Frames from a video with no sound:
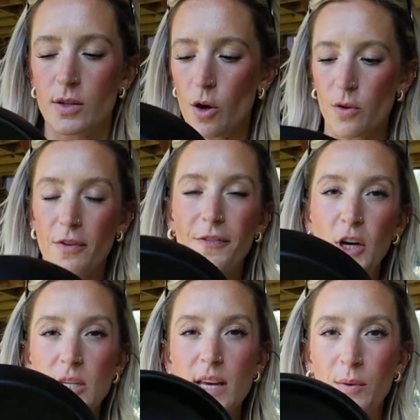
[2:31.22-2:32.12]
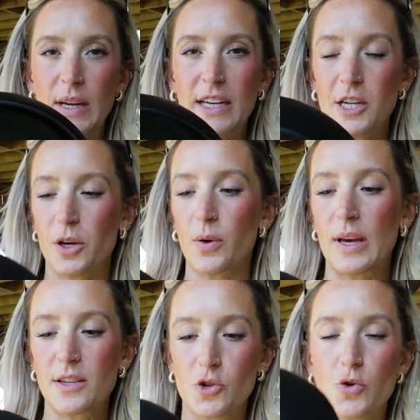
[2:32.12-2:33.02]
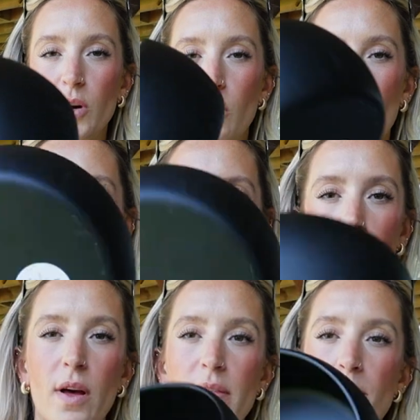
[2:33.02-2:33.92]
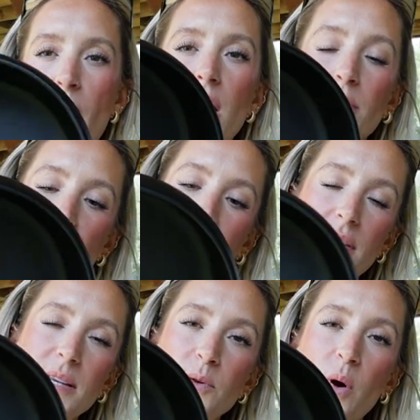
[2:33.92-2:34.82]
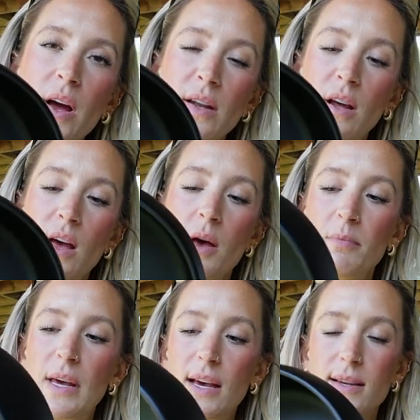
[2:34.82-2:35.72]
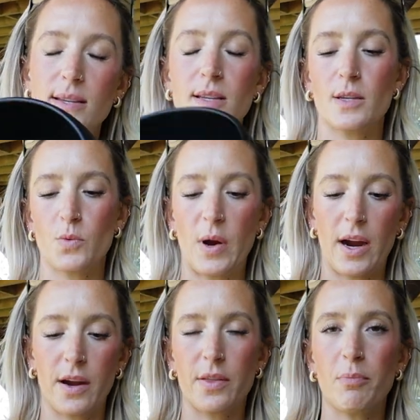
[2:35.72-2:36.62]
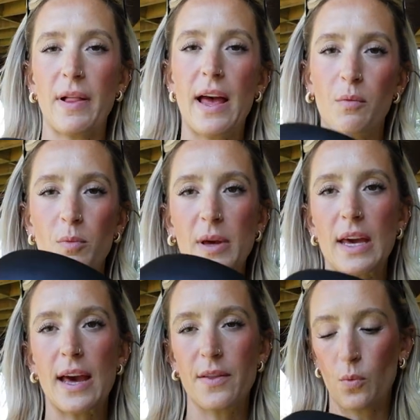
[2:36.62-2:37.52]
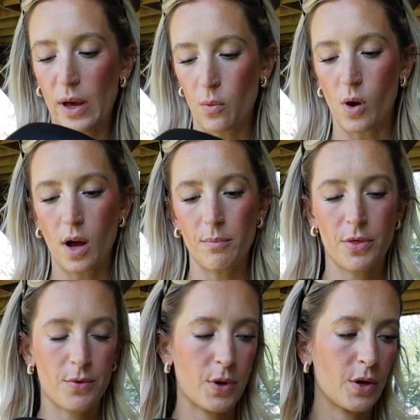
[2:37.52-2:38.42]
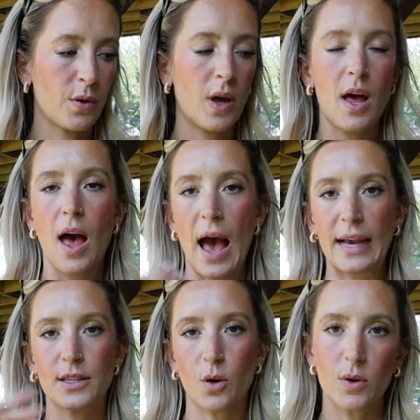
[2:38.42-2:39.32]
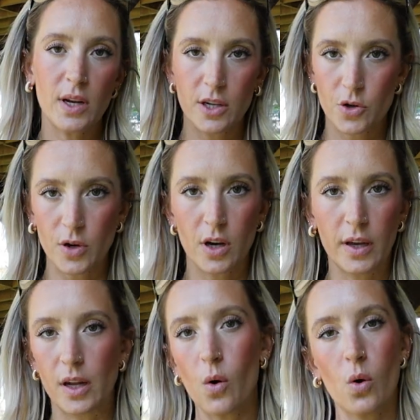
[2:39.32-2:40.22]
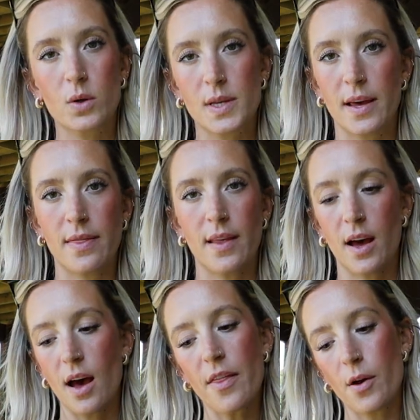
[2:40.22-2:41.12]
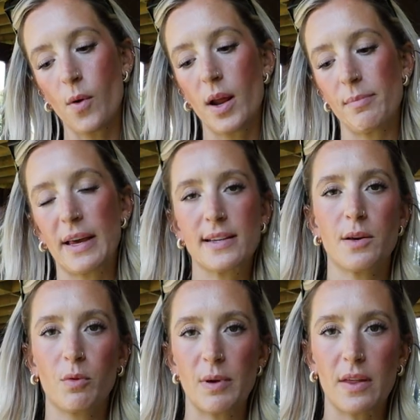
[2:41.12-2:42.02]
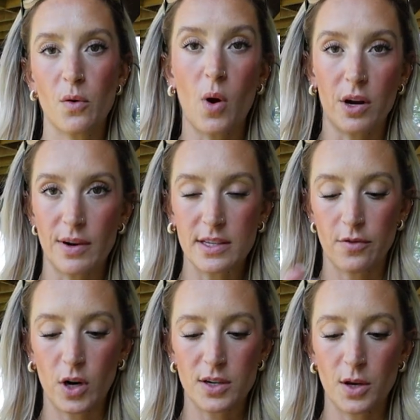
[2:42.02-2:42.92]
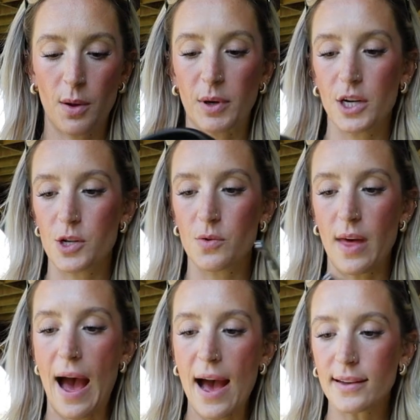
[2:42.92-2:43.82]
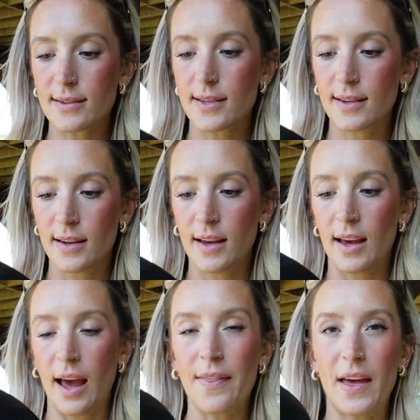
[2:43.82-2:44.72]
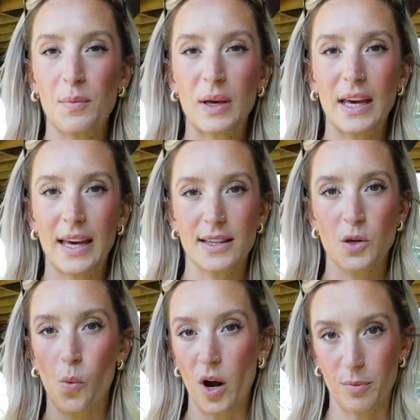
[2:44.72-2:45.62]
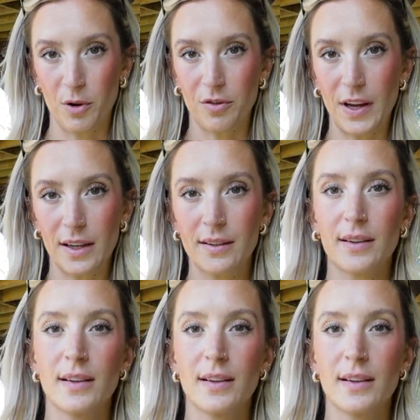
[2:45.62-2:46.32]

So the first thing we need to do is drill a hole in the bottom of this one because this is where the plant will be and the wick will come through. I don't need to drill any holes in the other one because it will be the water reservoir. So I'm gonna do that and then we can get to waterproofing.